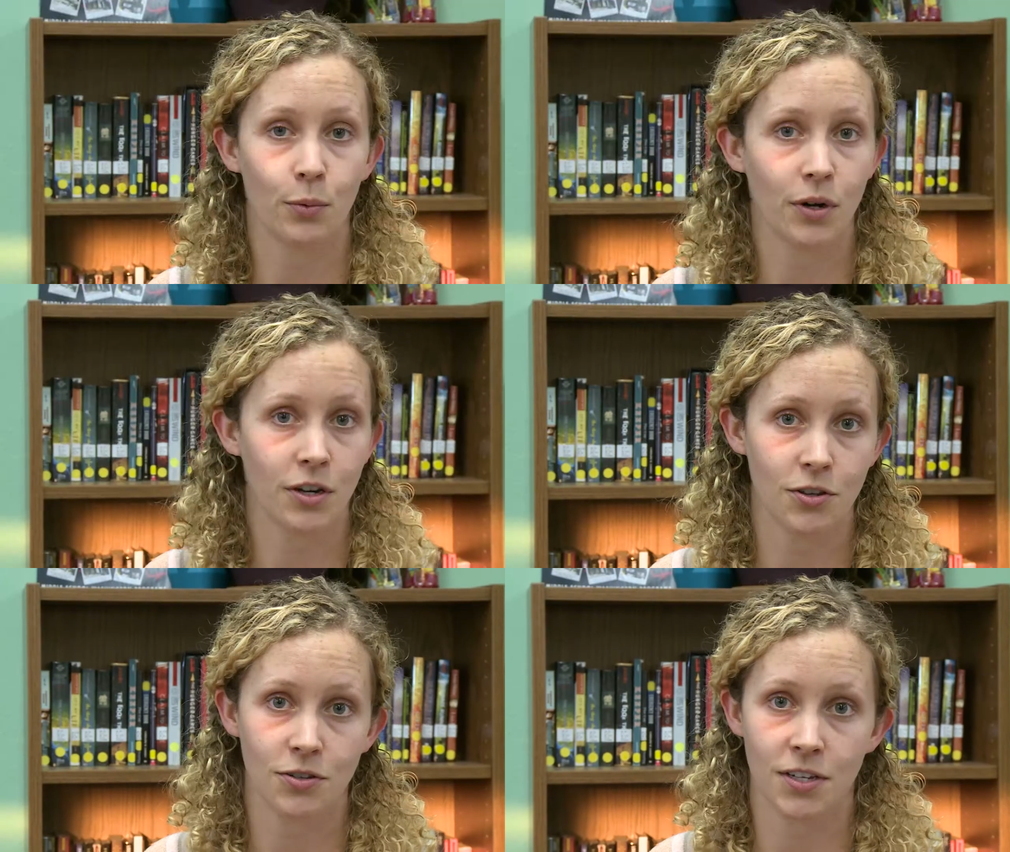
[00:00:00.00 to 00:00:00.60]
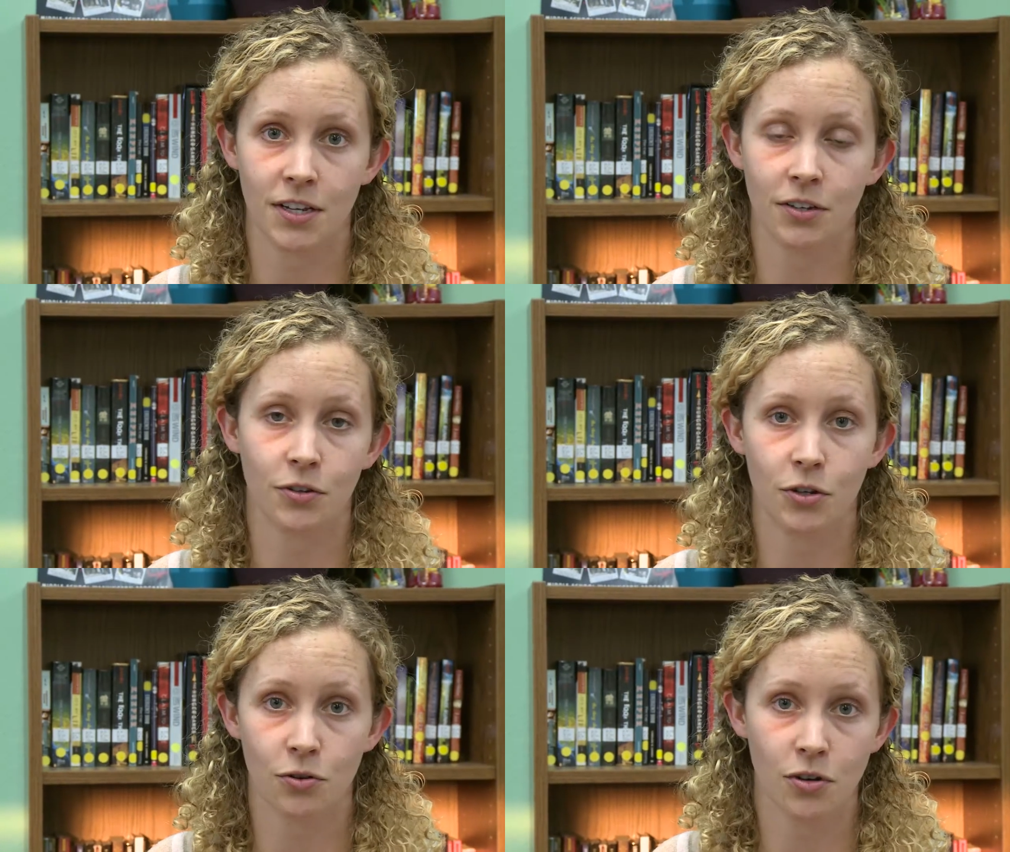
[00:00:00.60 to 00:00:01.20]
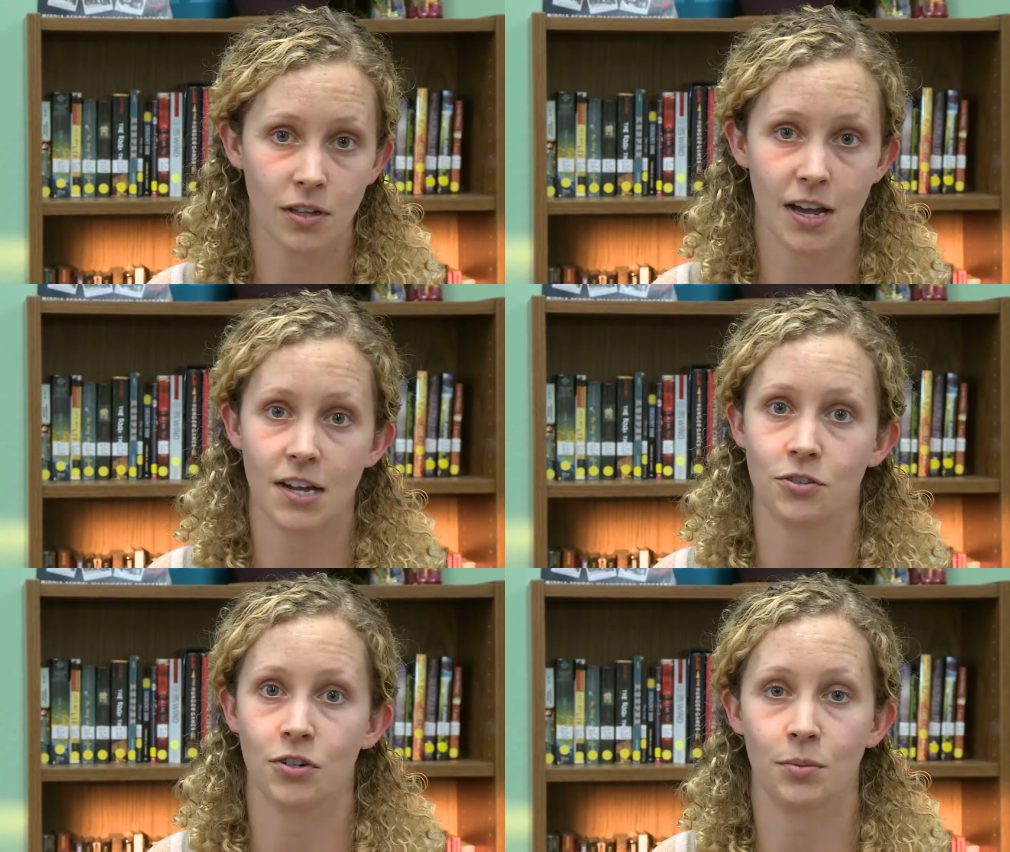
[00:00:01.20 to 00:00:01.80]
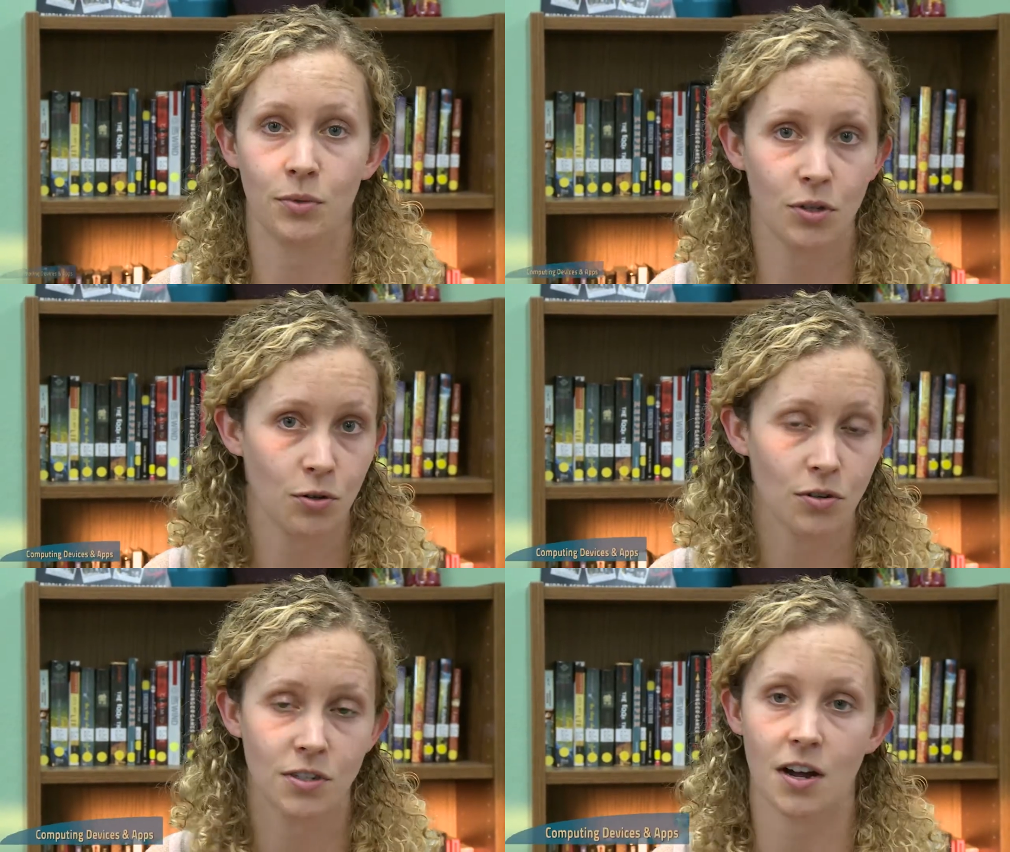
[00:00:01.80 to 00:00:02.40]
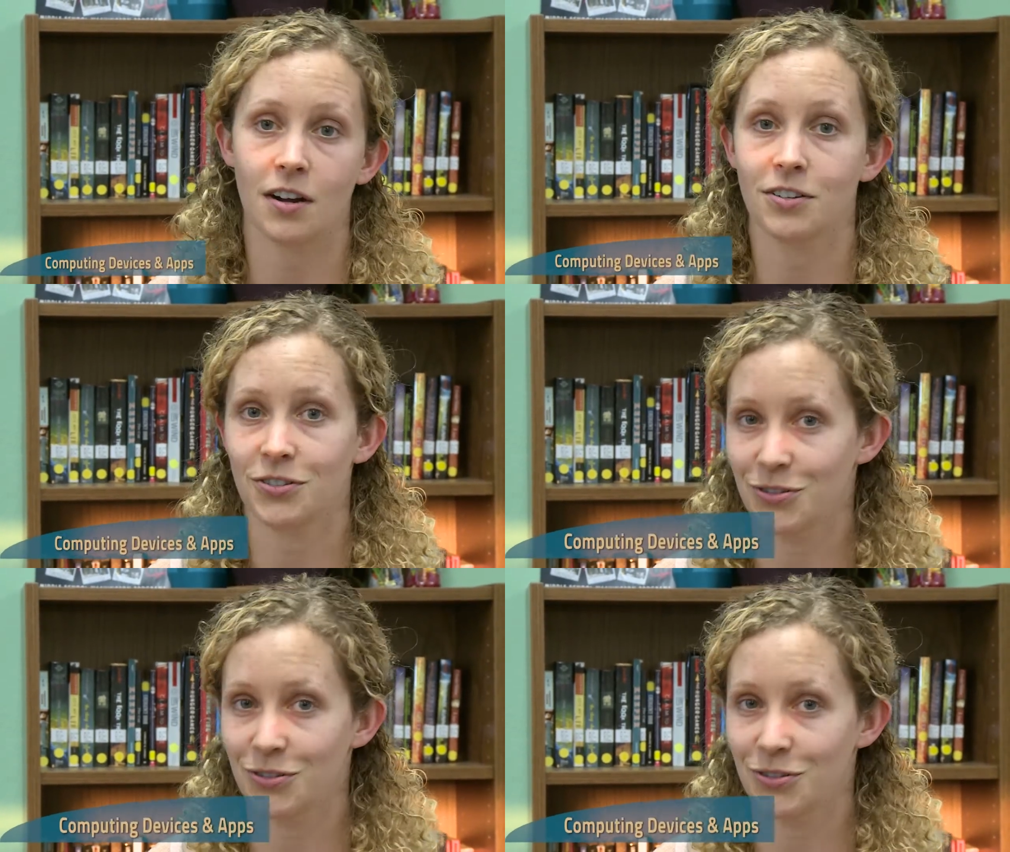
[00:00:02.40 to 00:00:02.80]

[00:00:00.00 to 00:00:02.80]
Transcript: We're using Google Classroom, Google Docs,